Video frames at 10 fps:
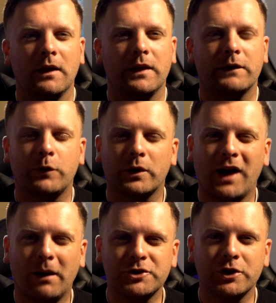Therefore,
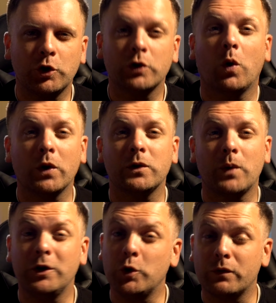capturing good
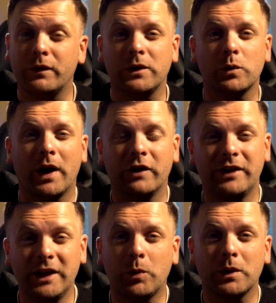audio in your video
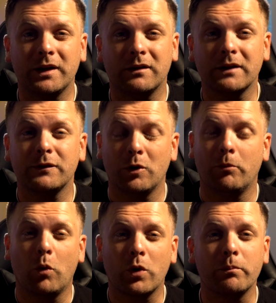is equally, or if not
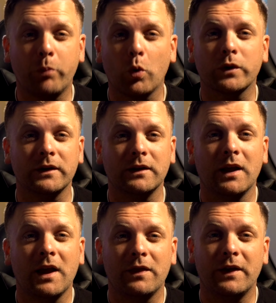more important
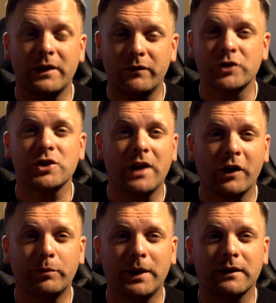than the visual
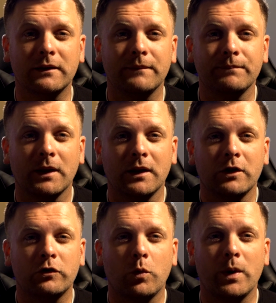aspect.
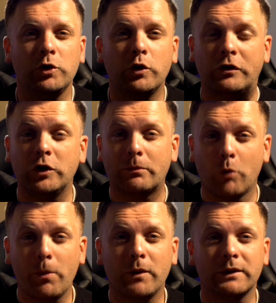So when using your
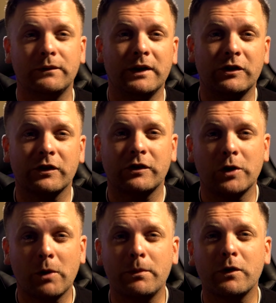mobile device, there's a
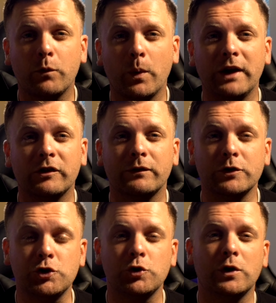number of ways of
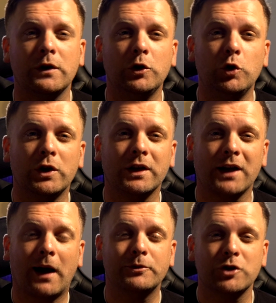ensuring that you can
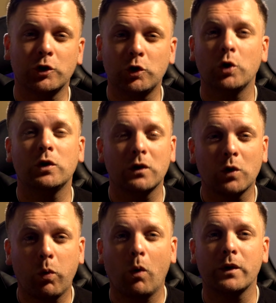capture good
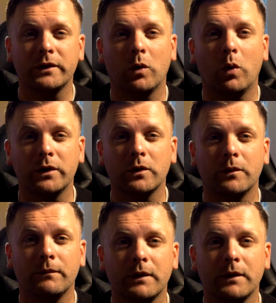quality audio.